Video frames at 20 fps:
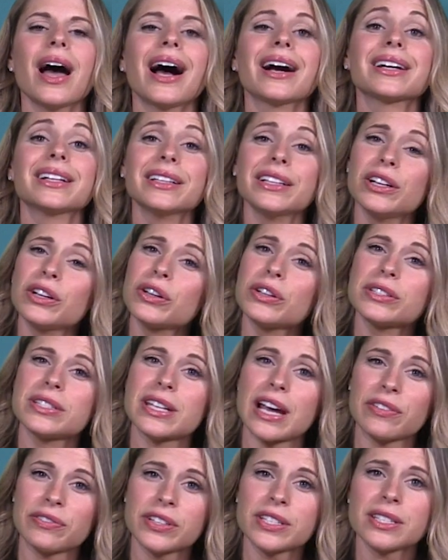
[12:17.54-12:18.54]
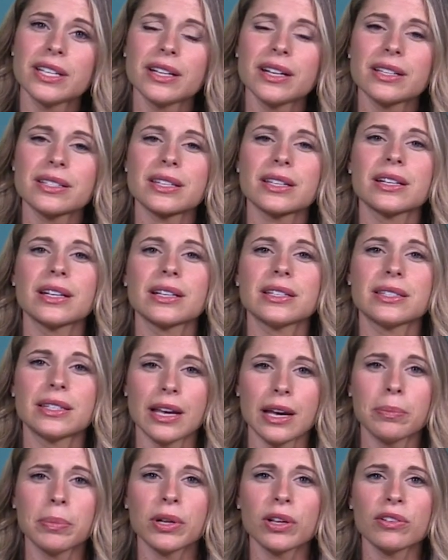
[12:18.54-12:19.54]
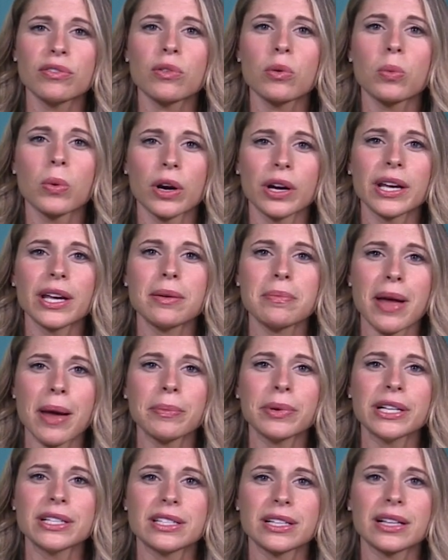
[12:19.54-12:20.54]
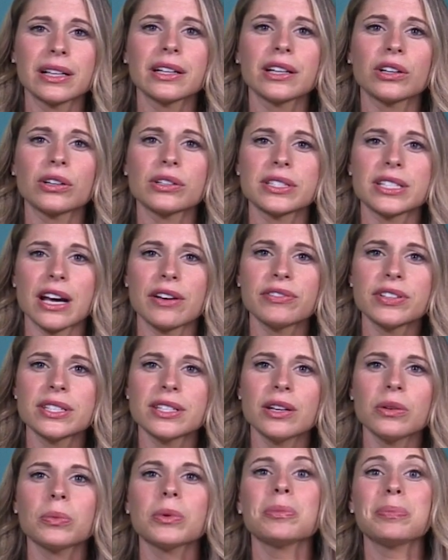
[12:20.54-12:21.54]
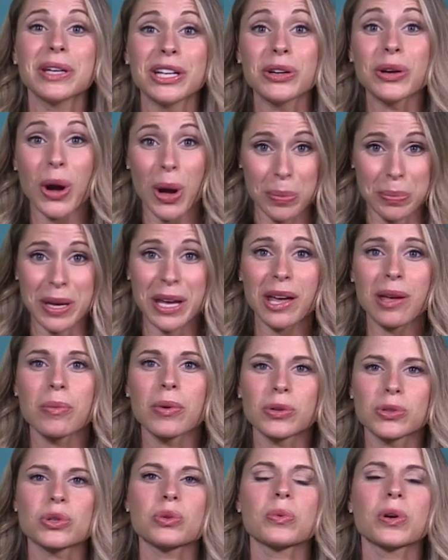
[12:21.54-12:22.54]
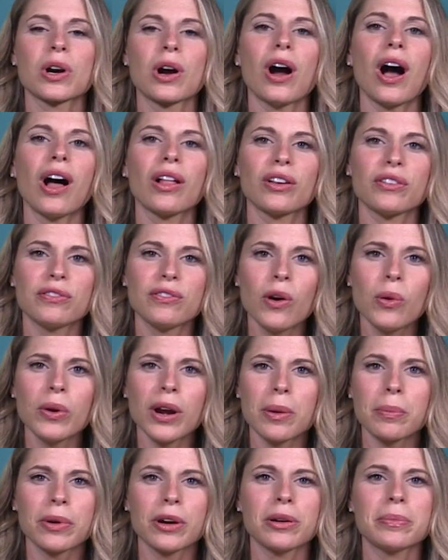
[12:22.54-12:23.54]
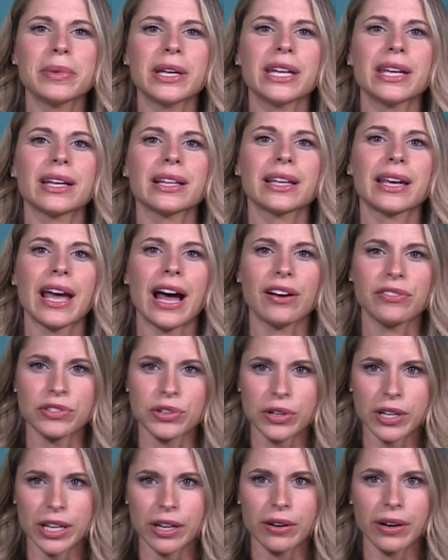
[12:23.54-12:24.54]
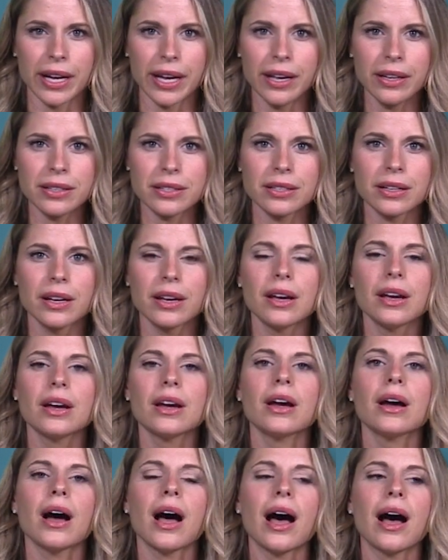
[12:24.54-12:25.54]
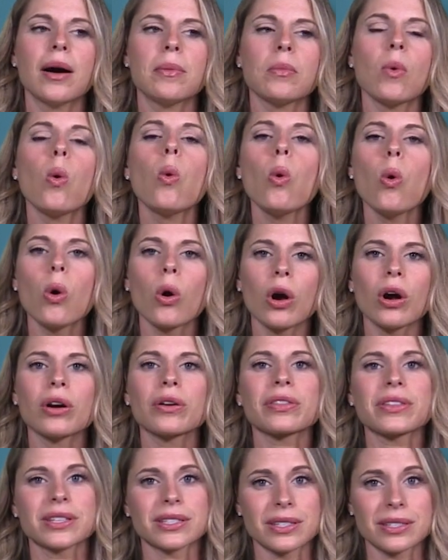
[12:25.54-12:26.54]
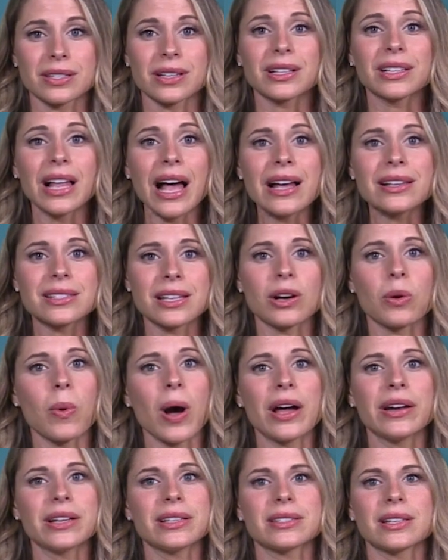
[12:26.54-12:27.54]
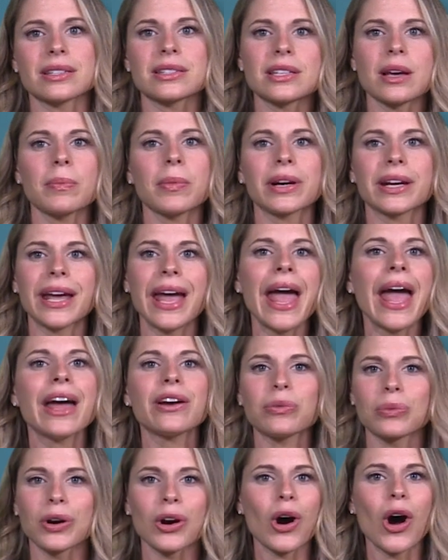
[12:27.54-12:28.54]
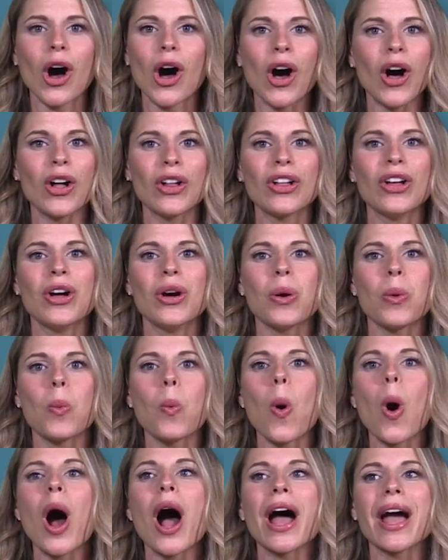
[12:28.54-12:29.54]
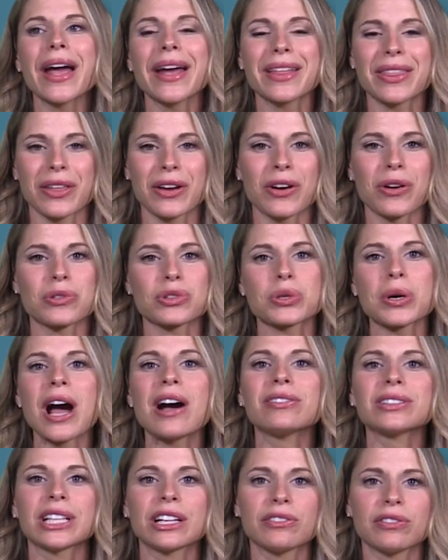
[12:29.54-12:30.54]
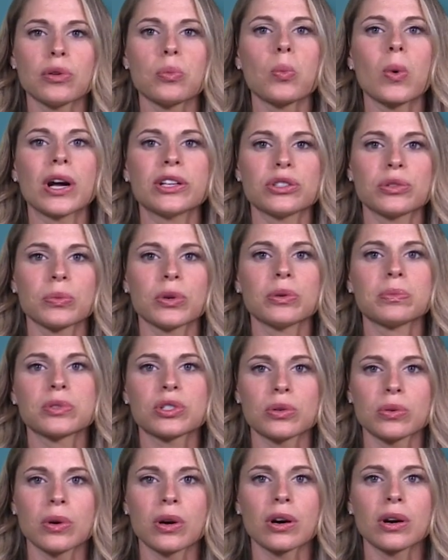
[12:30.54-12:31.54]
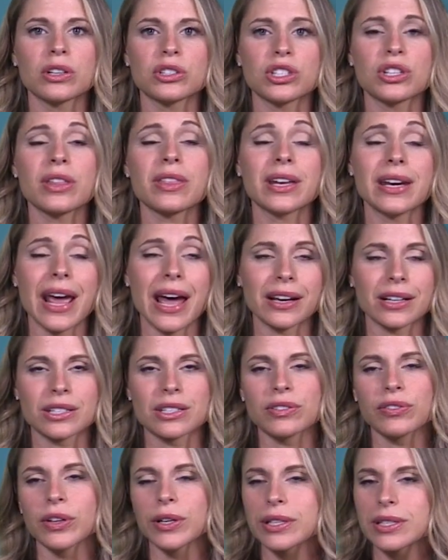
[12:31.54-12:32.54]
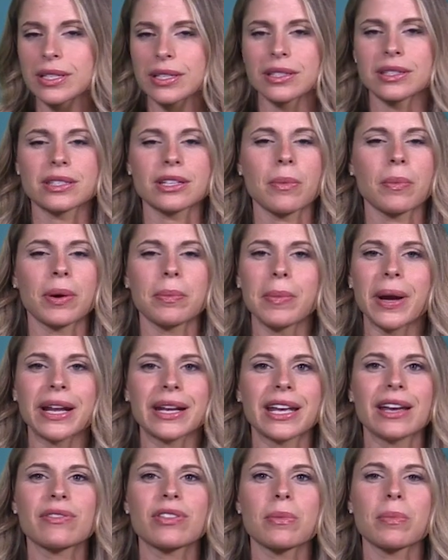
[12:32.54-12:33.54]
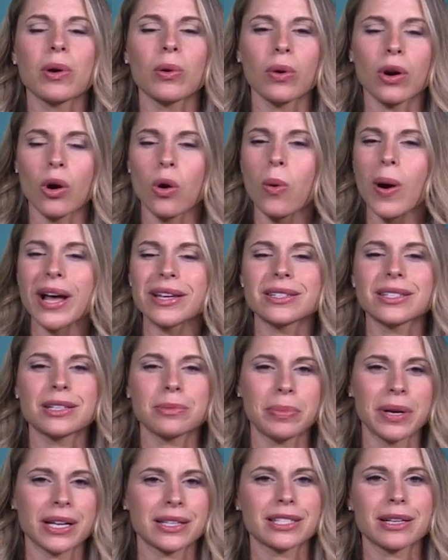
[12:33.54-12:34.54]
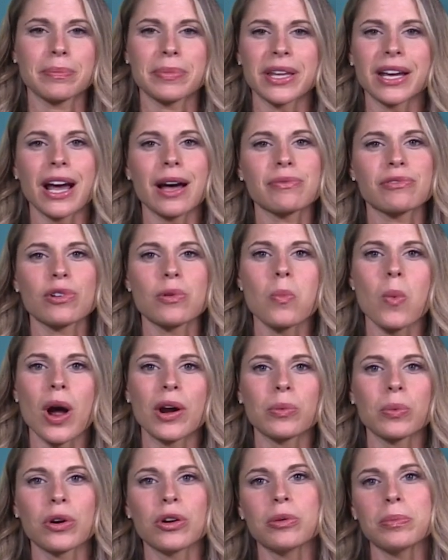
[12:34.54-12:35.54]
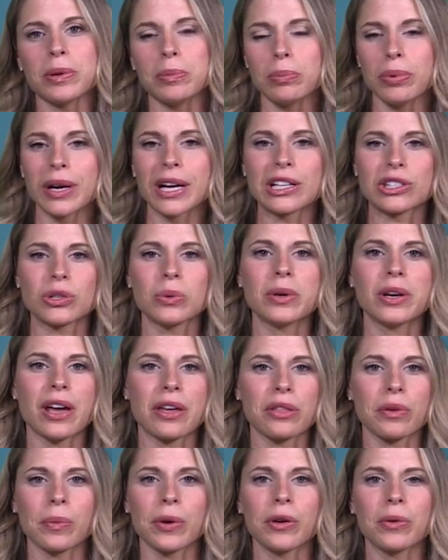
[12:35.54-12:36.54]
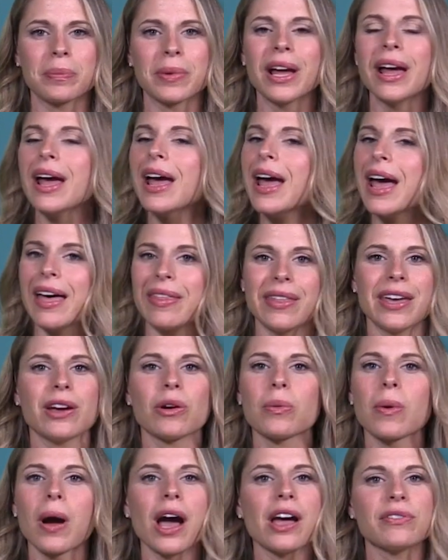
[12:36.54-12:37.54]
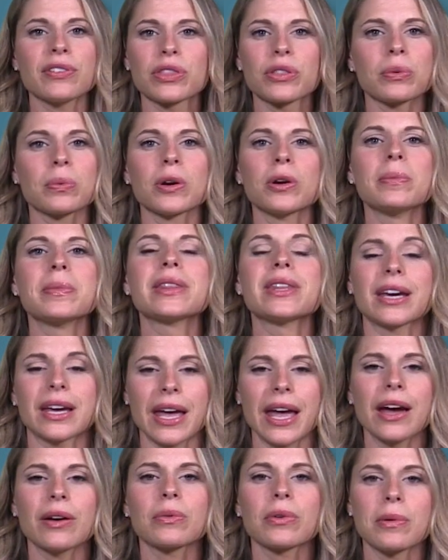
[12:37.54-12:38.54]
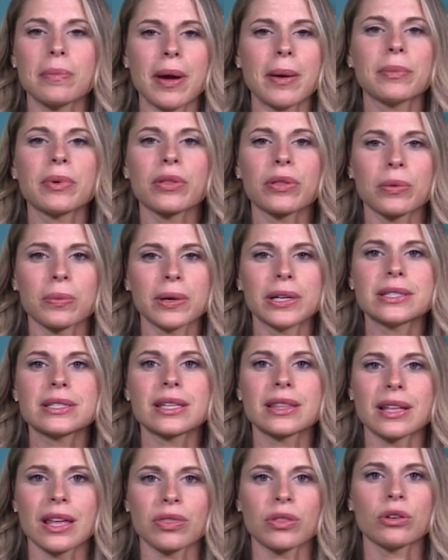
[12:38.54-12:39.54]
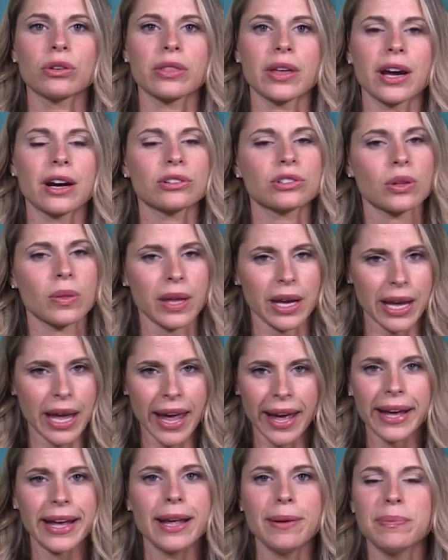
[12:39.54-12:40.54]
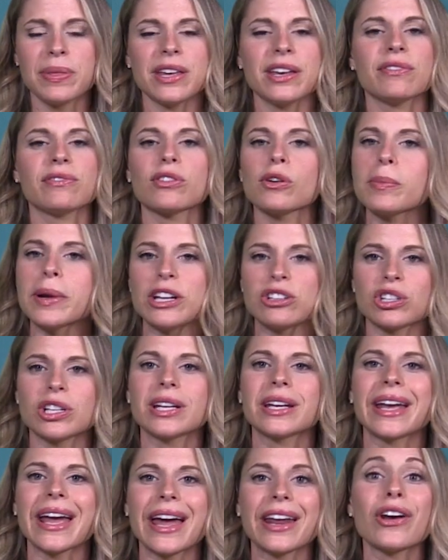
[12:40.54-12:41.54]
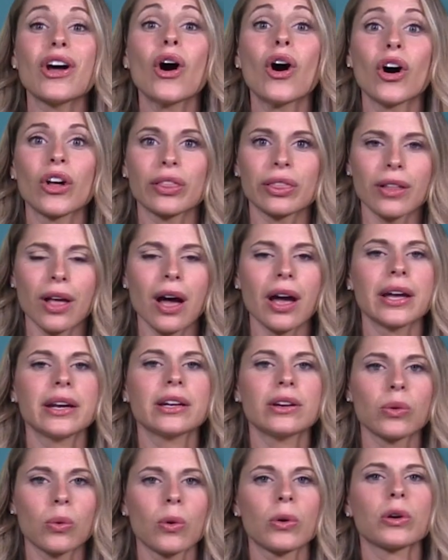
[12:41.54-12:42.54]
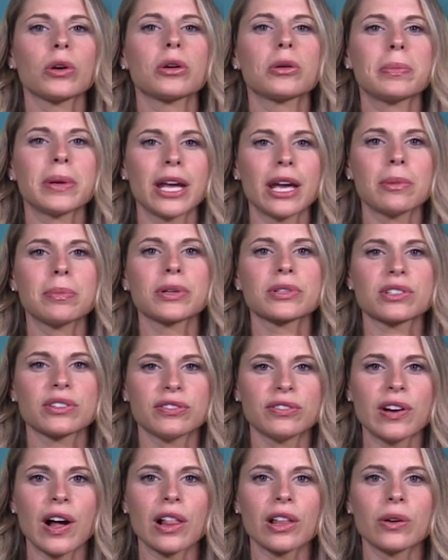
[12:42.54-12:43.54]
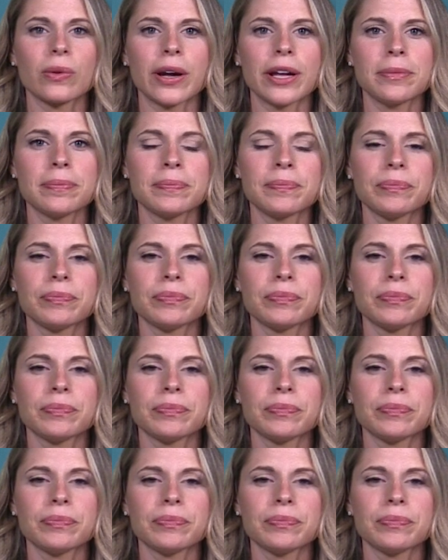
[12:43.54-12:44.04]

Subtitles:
A clinical deficit, as an example of a working memory clinical deficit, would be not being able to recall a phone number immediately after hearing it. Or, this is a classic one, is that someone can't recall why they're traveling from one room to the next. For instance, someone might give them a request to pick something up from one room and bring it to another room, and they arrive at the room and they can't remember the reason that they're there. So they can't keep the information, again, online in order to be able to follow it.